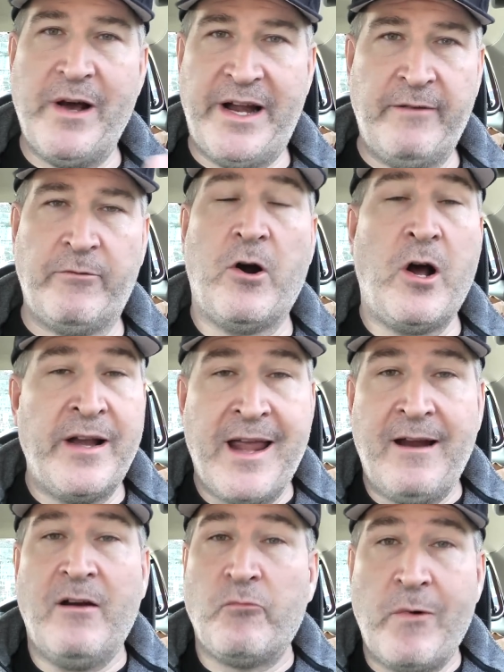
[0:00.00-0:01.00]
whatever. On
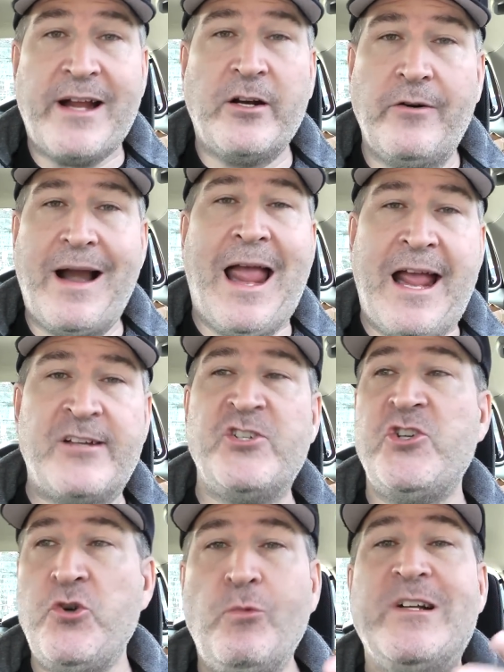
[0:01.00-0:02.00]
regular
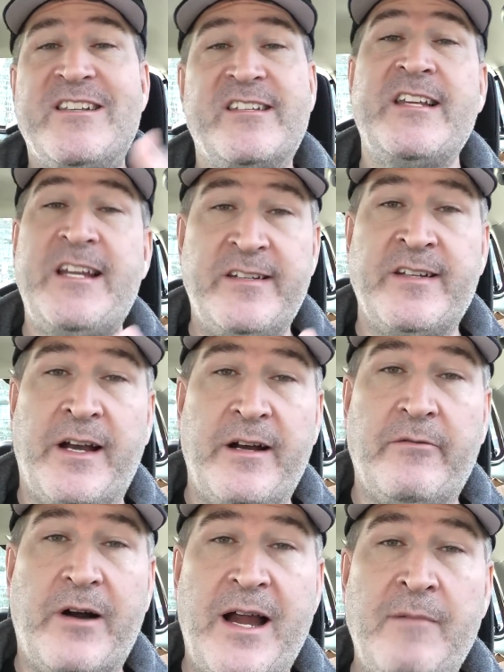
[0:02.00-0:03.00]
eggs, you would season
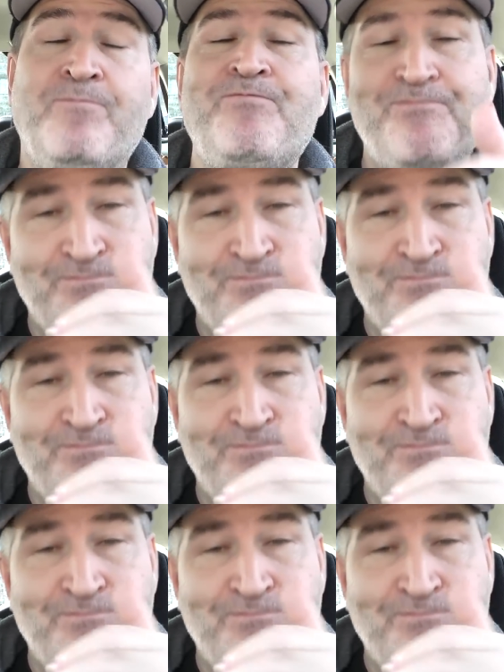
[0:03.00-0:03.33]
it, right?